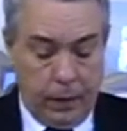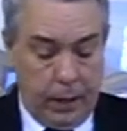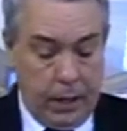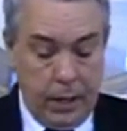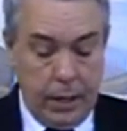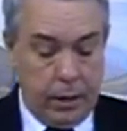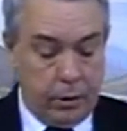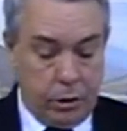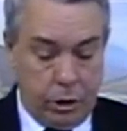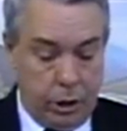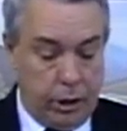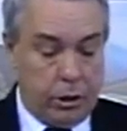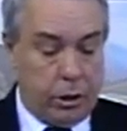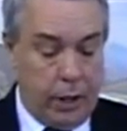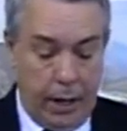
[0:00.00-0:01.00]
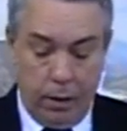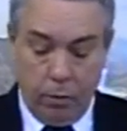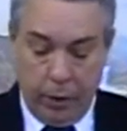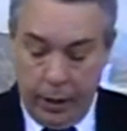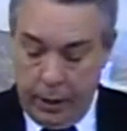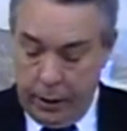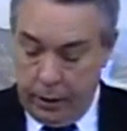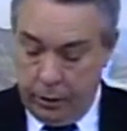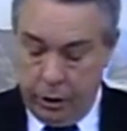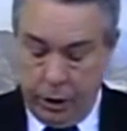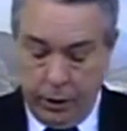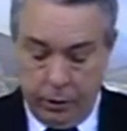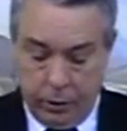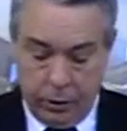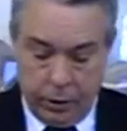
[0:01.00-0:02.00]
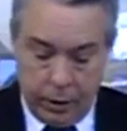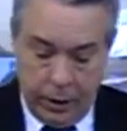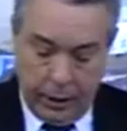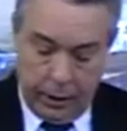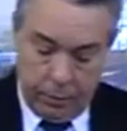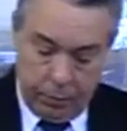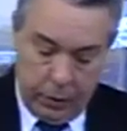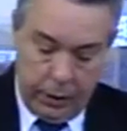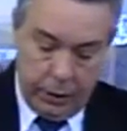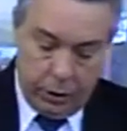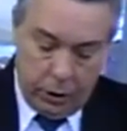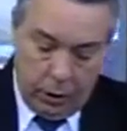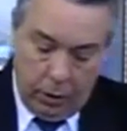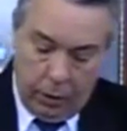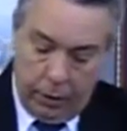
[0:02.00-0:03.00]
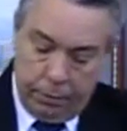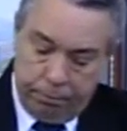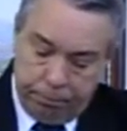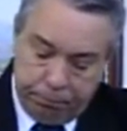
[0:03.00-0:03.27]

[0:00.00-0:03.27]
He is just that way in Jesus' name. Praise the Lord.